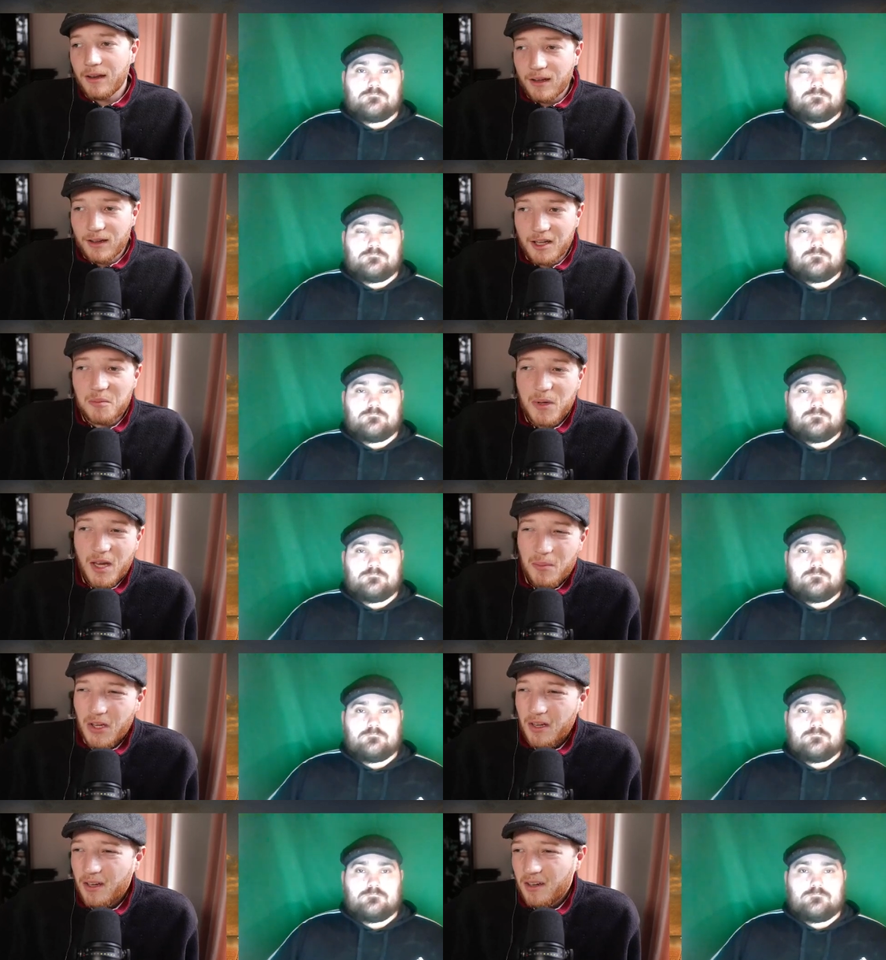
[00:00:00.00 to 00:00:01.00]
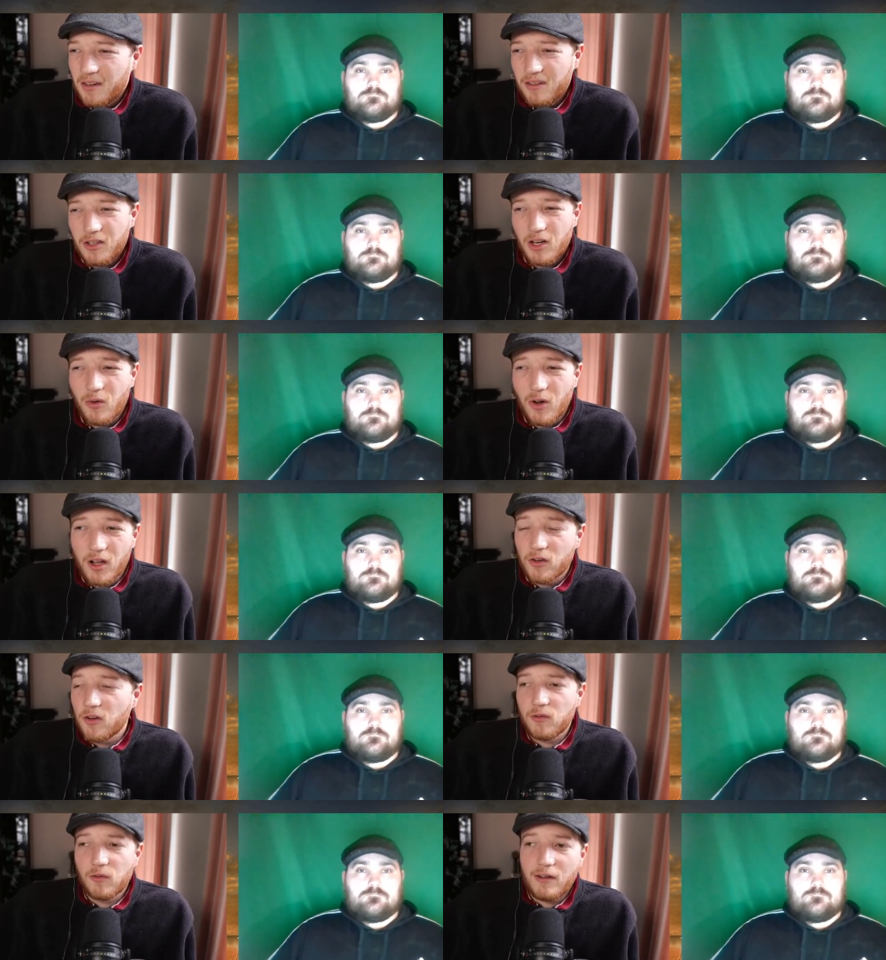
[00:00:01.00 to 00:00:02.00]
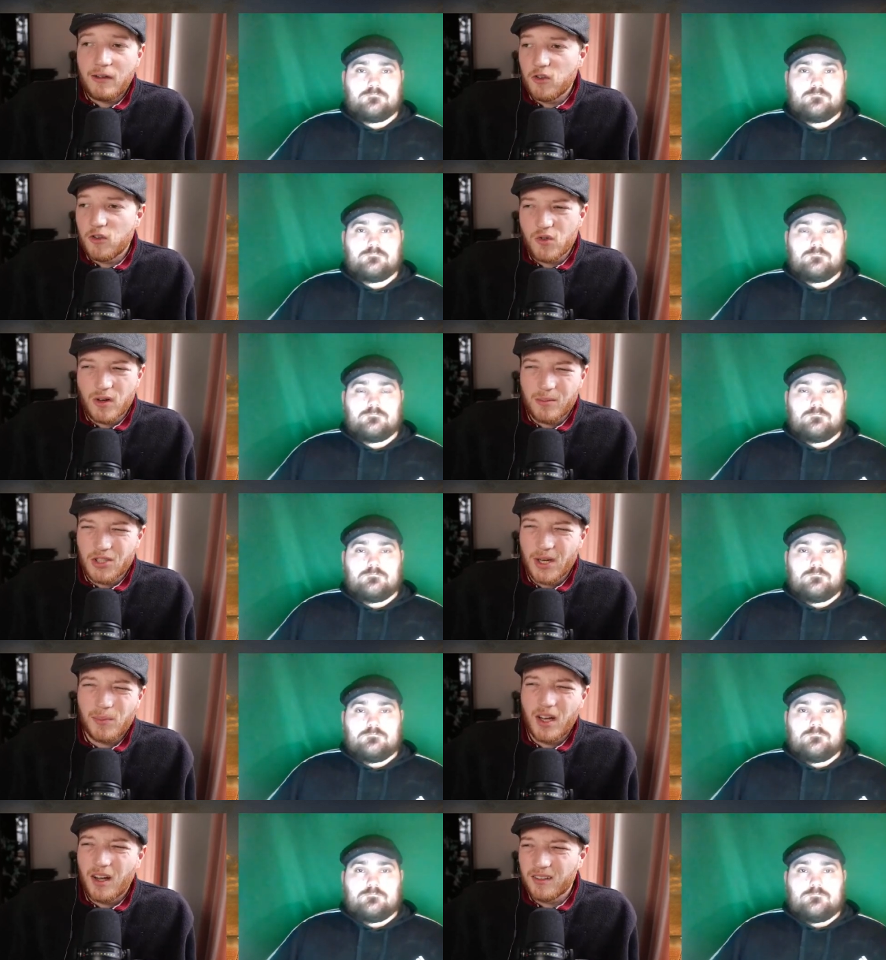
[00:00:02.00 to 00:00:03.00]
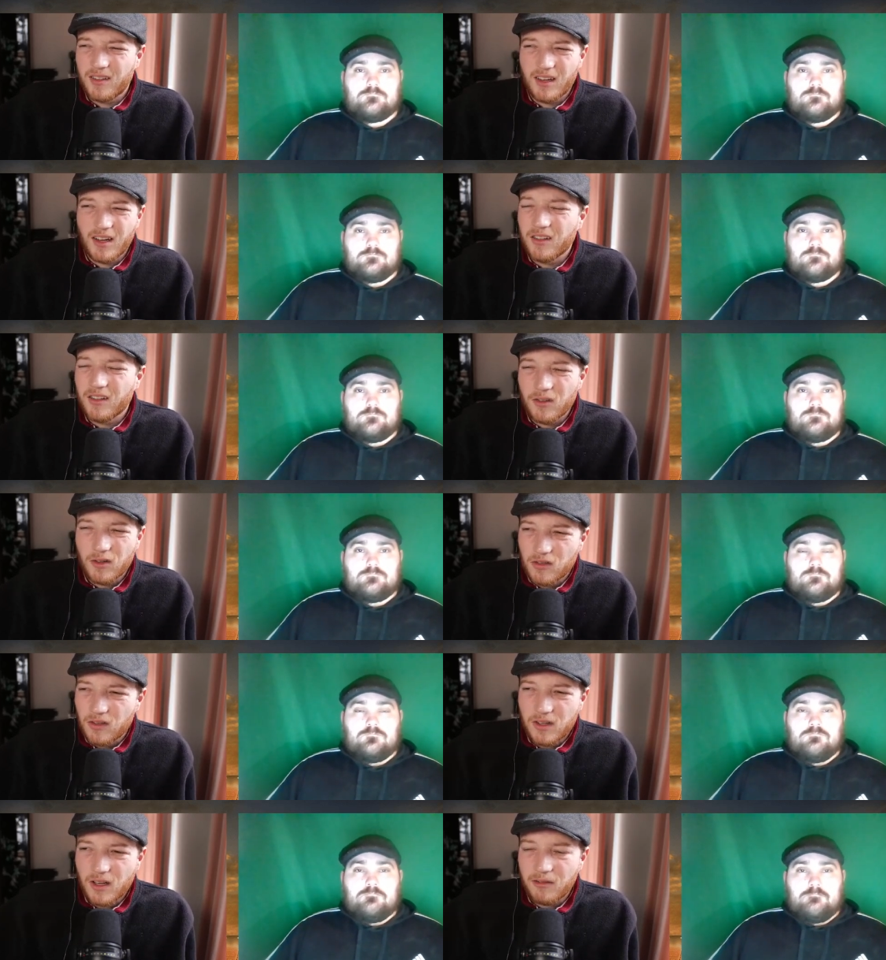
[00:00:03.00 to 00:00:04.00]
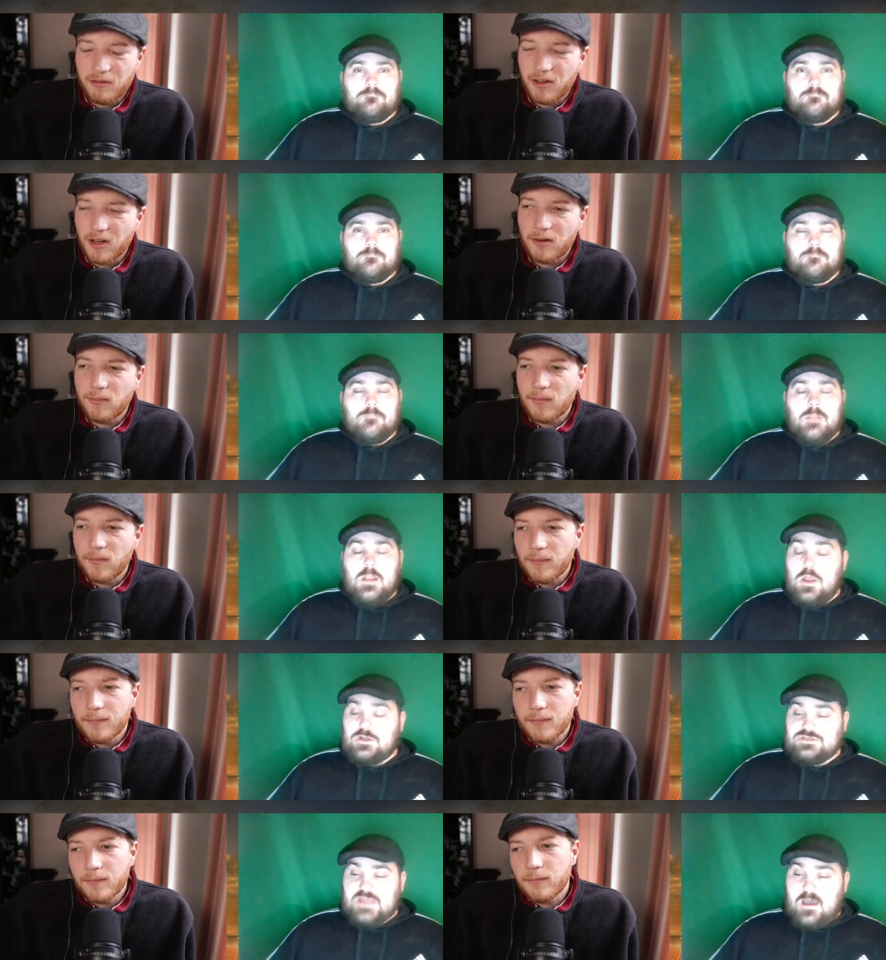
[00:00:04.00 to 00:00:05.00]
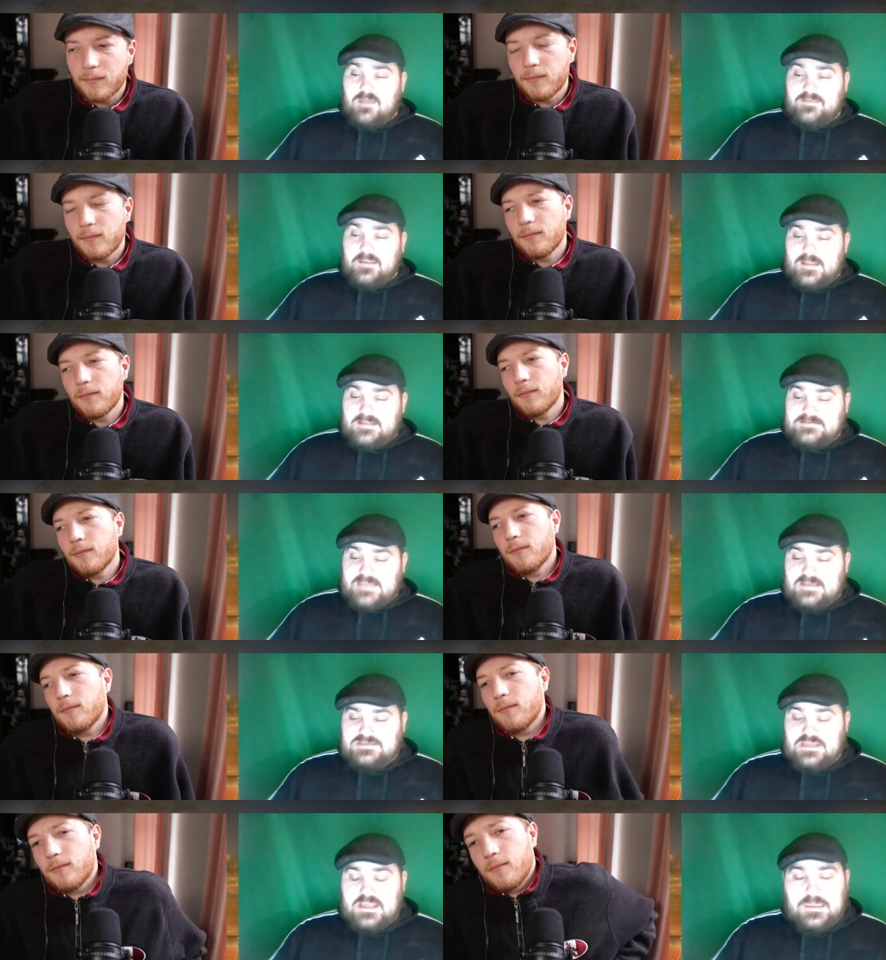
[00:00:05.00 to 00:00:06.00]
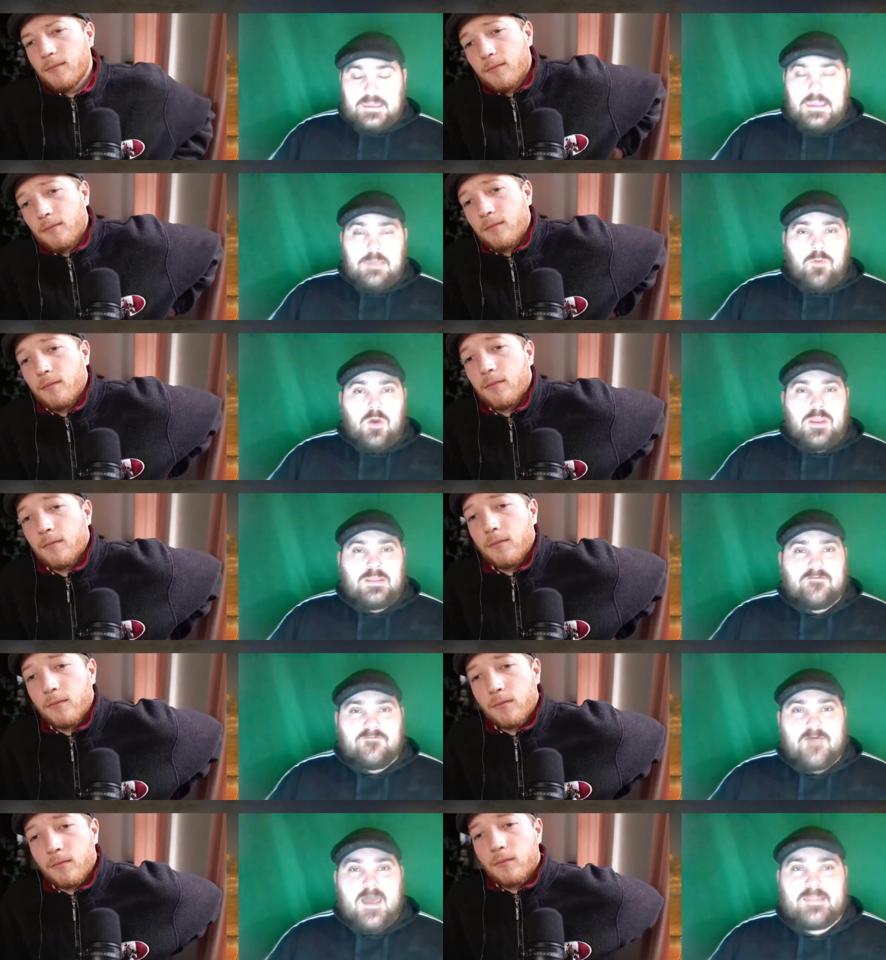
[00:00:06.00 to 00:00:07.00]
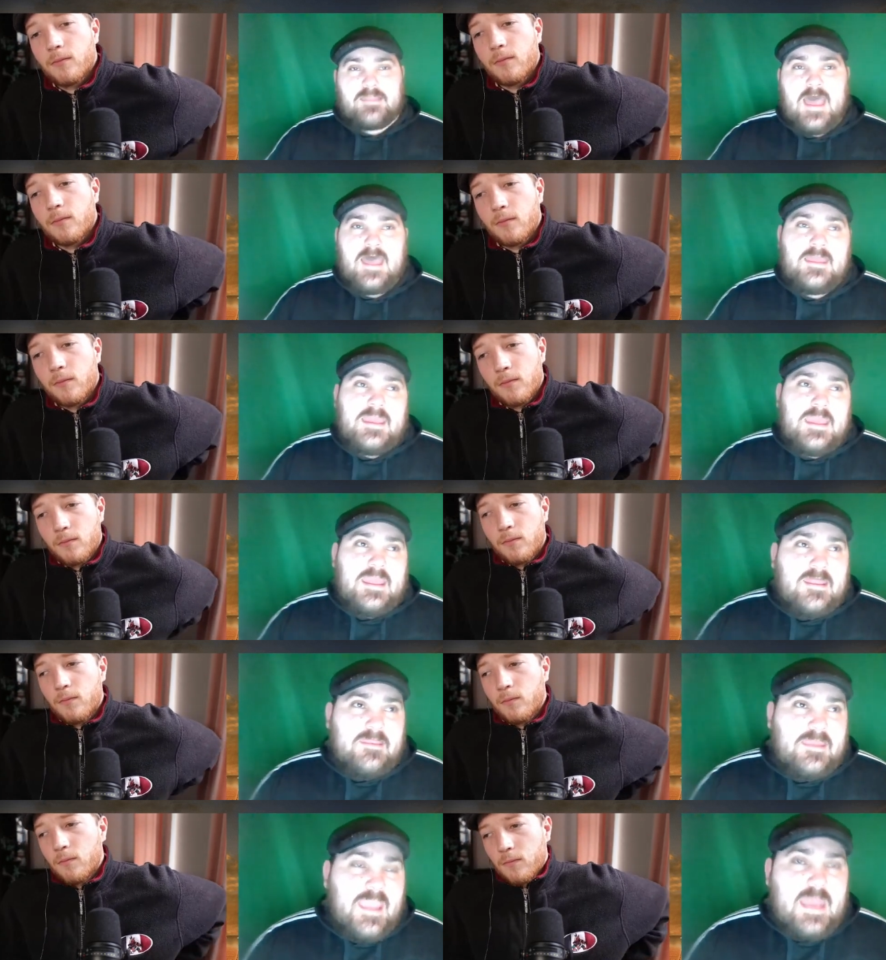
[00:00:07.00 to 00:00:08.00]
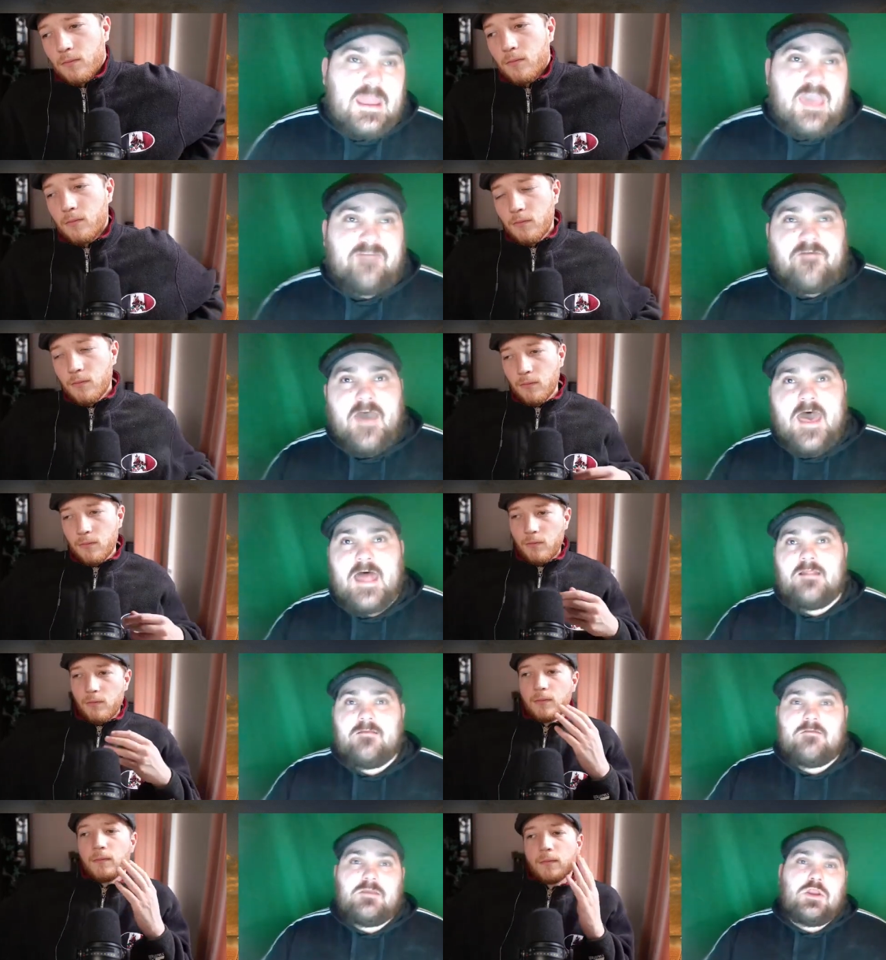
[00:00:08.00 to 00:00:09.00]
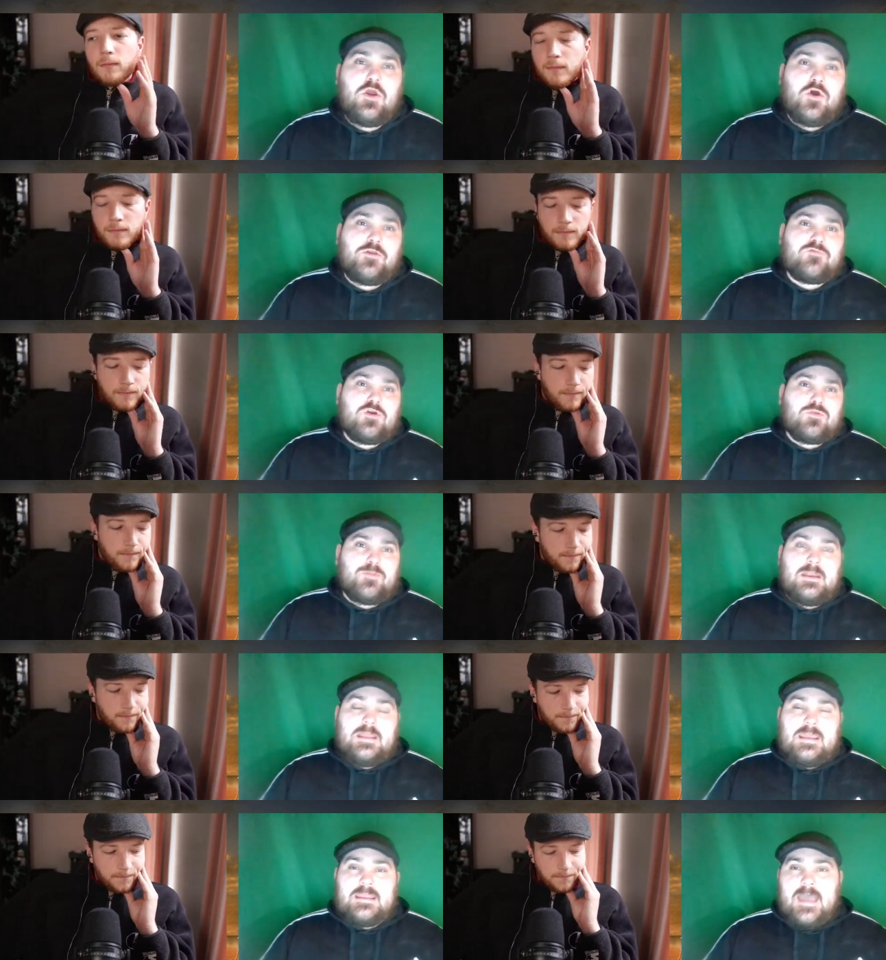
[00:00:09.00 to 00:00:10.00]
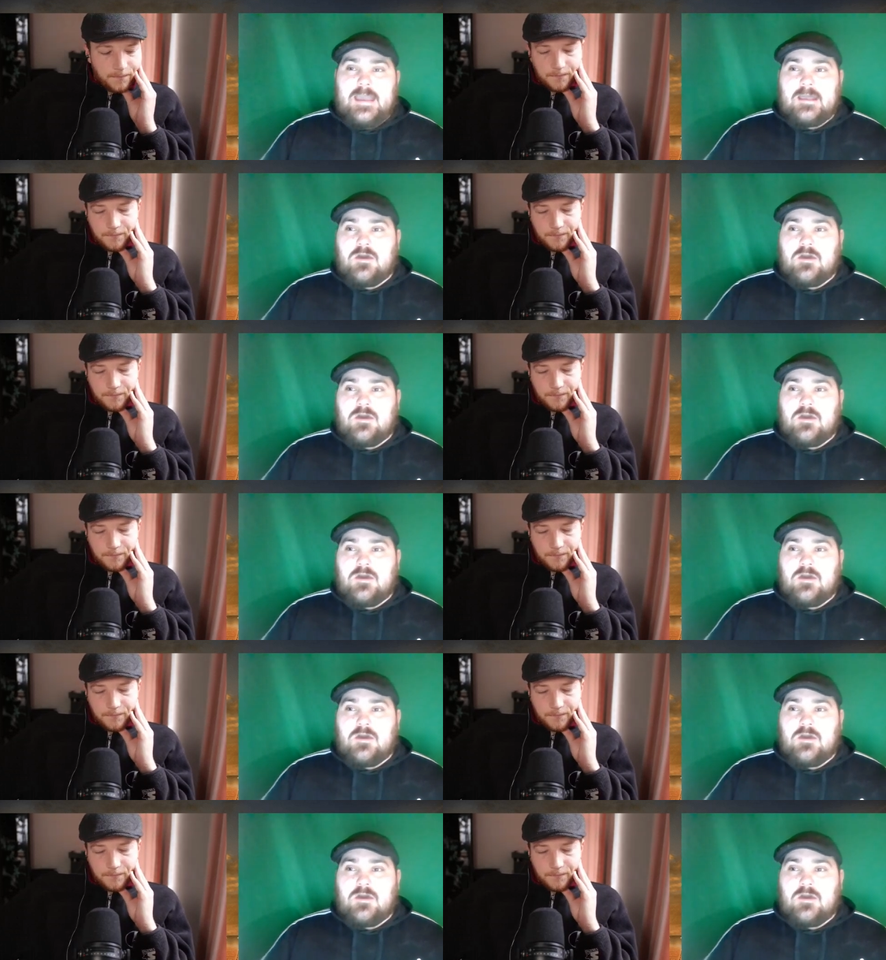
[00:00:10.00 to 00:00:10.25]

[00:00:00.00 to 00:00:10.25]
Speaker 1: than maybe you know other revenue streams like Beyonce concerts and the NFL
Speaker 2: look, Joe, I think that's actually a key point. The fact that the NFL, you know, the rugby league that